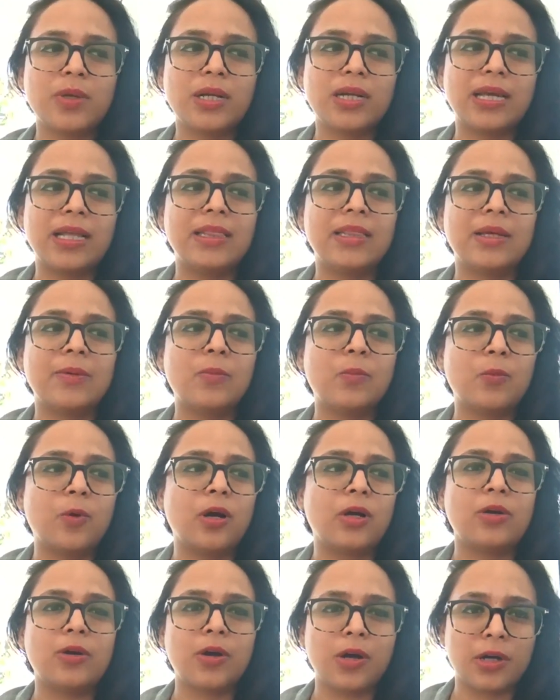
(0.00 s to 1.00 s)
we tell them
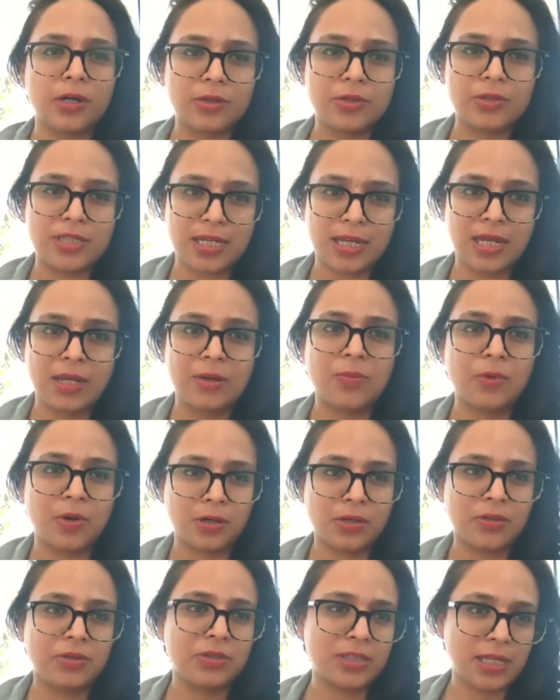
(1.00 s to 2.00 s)
what not to say and
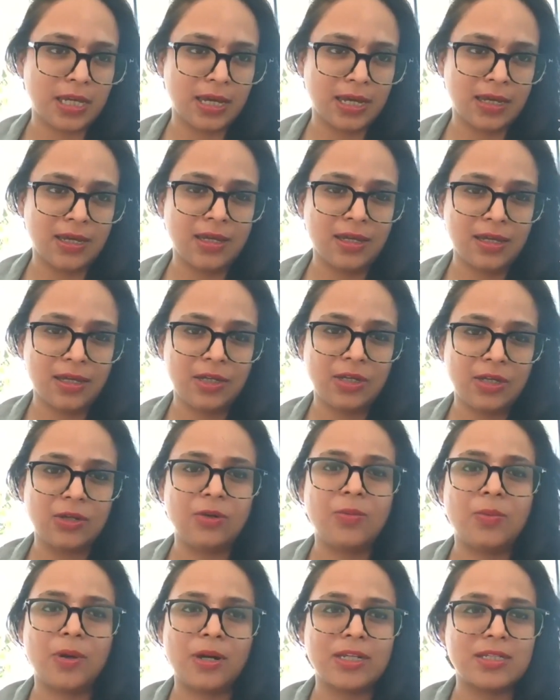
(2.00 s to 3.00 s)
what to say,
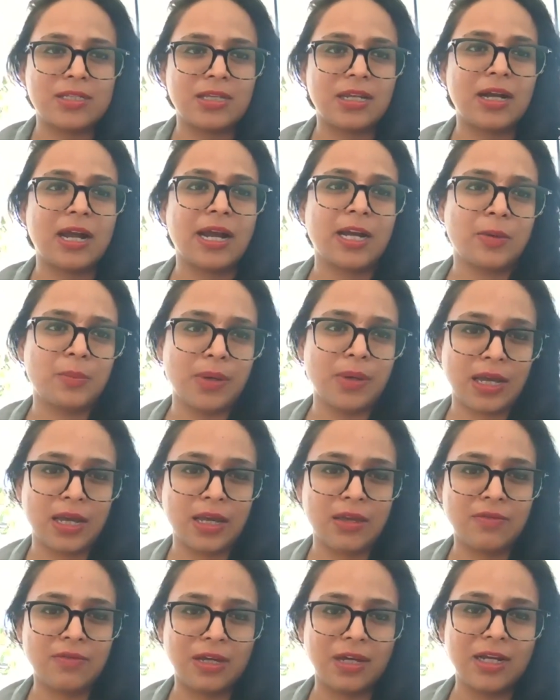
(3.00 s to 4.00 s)
what is the right
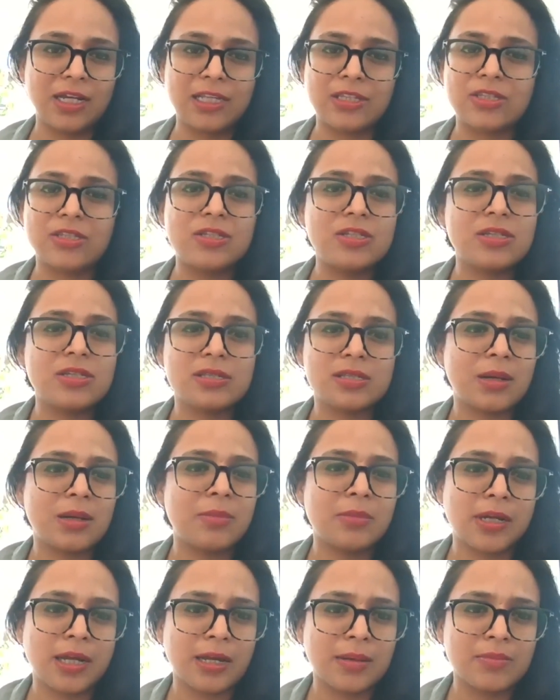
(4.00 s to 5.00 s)
behavior. It's just
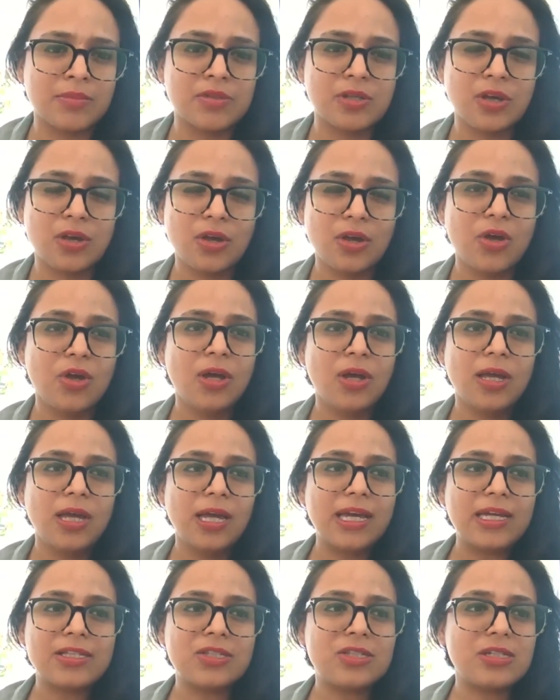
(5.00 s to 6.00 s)
sometimes,
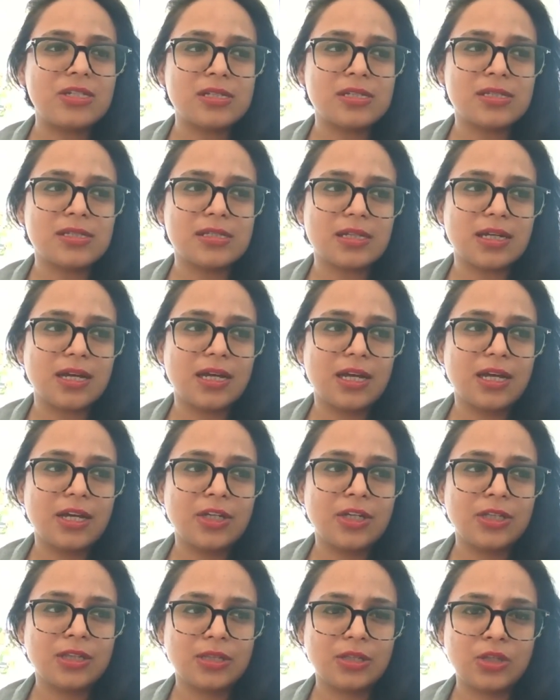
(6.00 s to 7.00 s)
it's just,
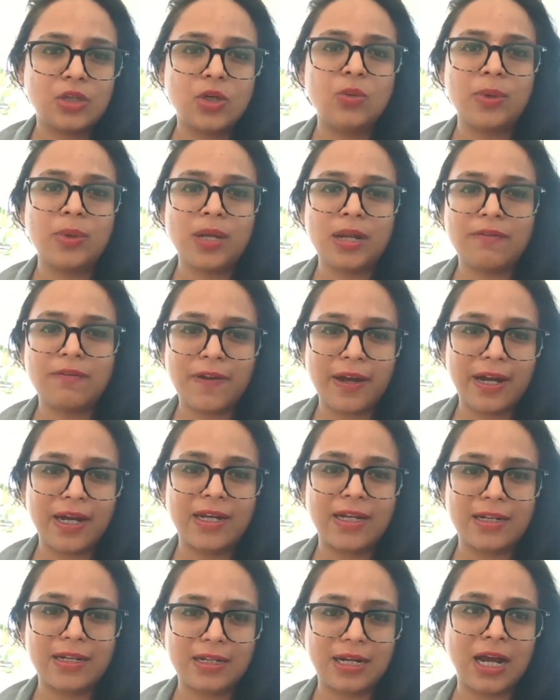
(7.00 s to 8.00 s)
you will
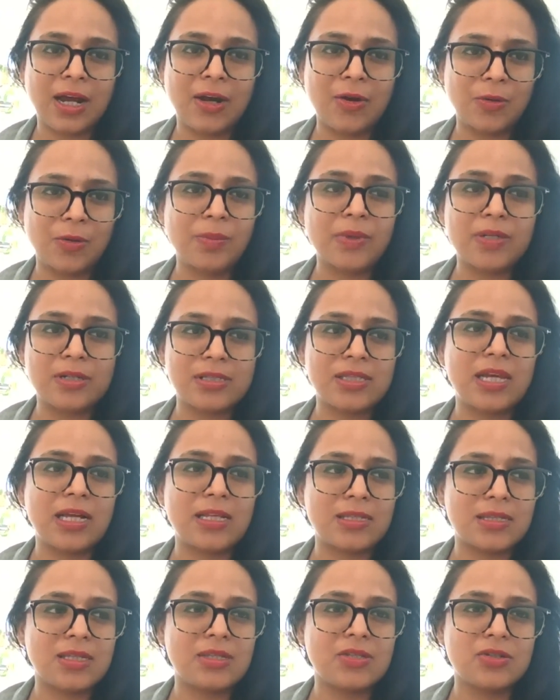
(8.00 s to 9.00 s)
find it out, because
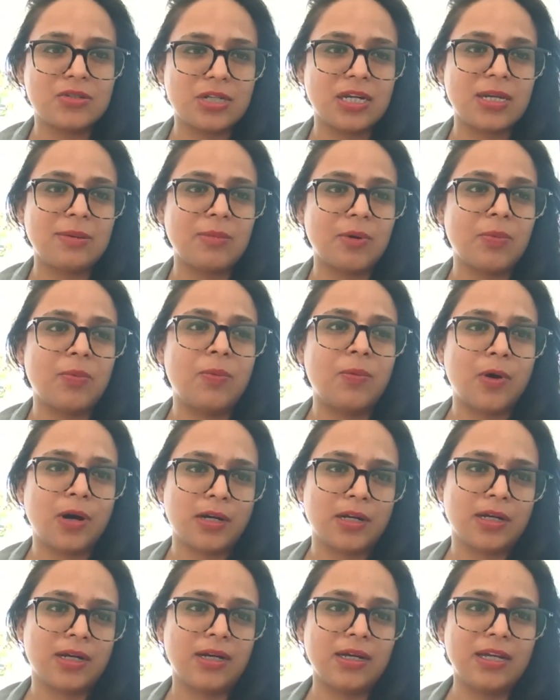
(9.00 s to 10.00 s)
that's the stream of
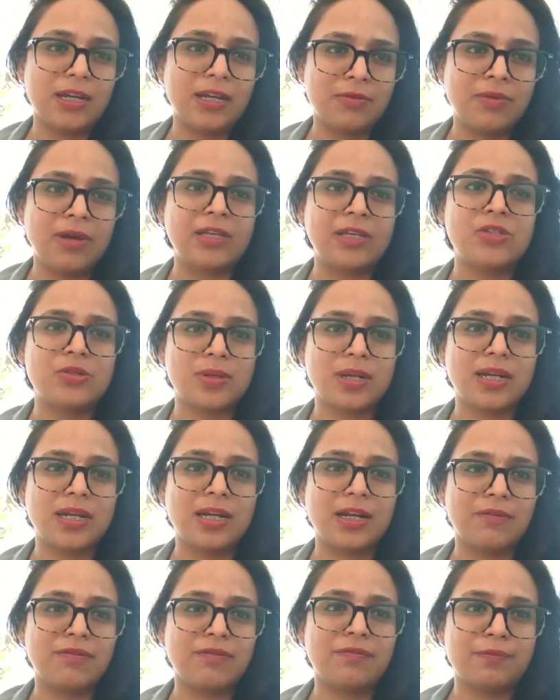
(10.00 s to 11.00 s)
water.
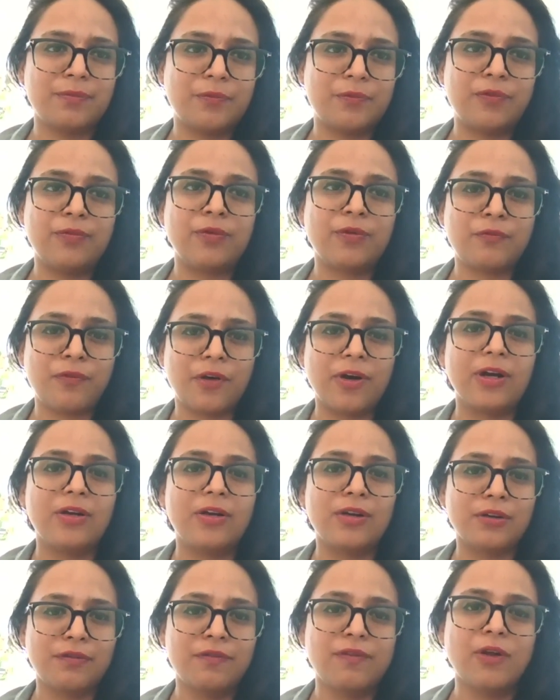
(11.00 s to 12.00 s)
Eventually, for
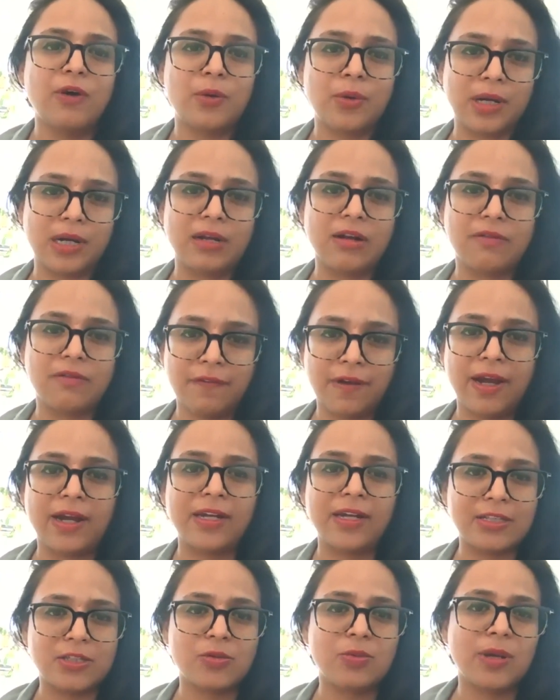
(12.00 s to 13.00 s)
it to flow, it will
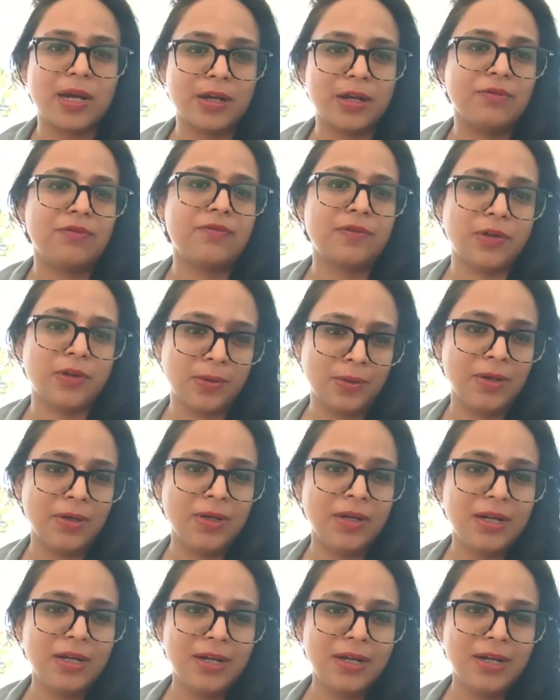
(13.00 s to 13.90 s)
find its way to flow.